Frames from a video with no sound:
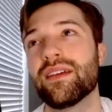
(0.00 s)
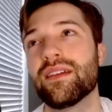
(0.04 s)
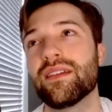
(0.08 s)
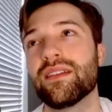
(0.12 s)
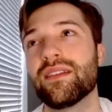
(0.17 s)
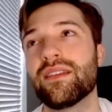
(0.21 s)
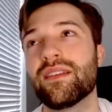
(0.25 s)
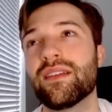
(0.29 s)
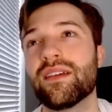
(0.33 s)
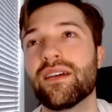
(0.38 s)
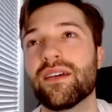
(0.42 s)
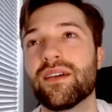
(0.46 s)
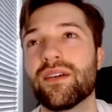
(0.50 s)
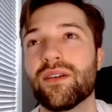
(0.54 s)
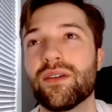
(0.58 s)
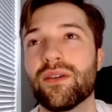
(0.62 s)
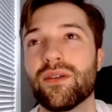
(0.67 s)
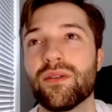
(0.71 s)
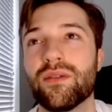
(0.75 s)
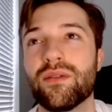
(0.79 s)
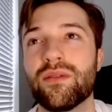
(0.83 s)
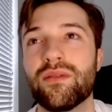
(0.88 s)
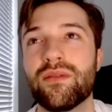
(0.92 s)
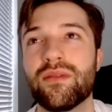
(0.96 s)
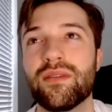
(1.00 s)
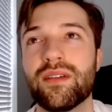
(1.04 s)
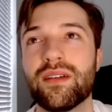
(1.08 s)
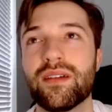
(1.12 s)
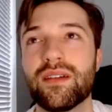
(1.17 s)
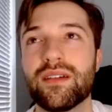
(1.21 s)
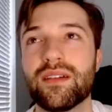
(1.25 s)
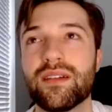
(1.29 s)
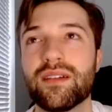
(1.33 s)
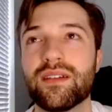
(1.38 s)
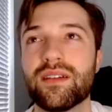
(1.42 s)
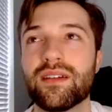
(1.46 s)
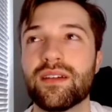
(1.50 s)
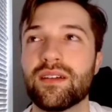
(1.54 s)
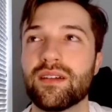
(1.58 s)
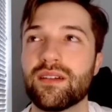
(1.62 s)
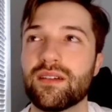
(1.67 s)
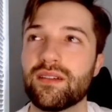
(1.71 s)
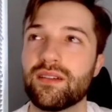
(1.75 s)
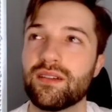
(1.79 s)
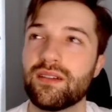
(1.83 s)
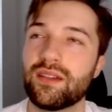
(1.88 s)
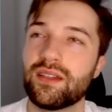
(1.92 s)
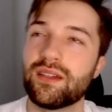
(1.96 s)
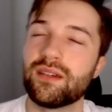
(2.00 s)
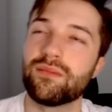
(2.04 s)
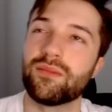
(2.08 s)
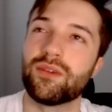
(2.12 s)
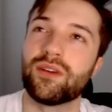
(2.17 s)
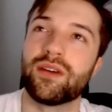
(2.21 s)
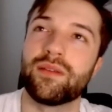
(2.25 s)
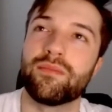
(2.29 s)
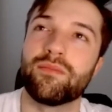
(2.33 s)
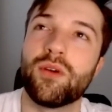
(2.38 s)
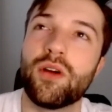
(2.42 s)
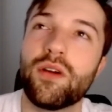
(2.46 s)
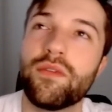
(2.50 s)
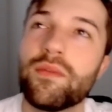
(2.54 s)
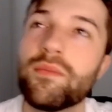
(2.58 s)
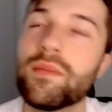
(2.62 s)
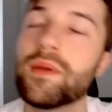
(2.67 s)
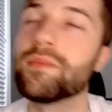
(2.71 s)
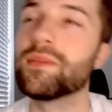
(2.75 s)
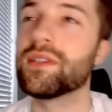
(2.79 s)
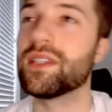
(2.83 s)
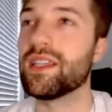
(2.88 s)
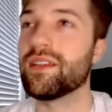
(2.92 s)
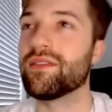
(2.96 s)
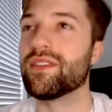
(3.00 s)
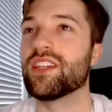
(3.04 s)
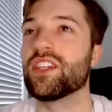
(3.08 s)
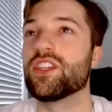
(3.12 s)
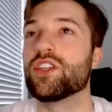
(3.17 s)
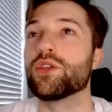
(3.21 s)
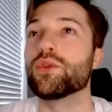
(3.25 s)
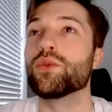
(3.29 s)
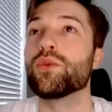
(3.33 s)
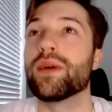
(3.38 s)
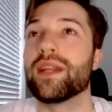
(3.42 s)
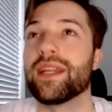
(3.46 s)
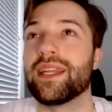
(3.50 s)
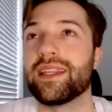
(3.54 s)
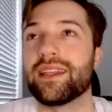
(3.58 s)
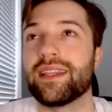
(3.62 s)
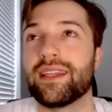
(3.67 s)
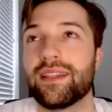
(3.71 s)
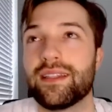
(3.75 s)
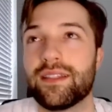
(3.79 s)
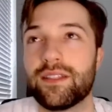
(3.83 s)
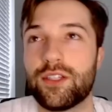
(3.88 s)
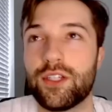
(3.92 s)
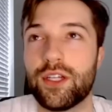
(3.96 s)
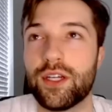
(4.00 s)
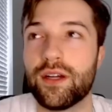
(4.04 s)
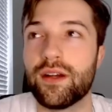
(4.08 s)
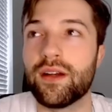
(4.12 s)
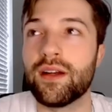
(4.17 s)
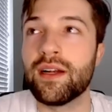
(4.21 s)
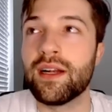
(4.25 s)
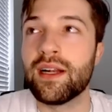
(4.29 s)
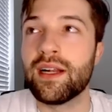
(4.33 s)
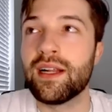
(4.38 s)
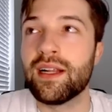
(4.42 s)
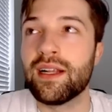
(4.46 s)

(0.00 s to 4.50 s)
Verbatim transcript: No. Oh, come on. Marvin Mims didn't even do anything this year.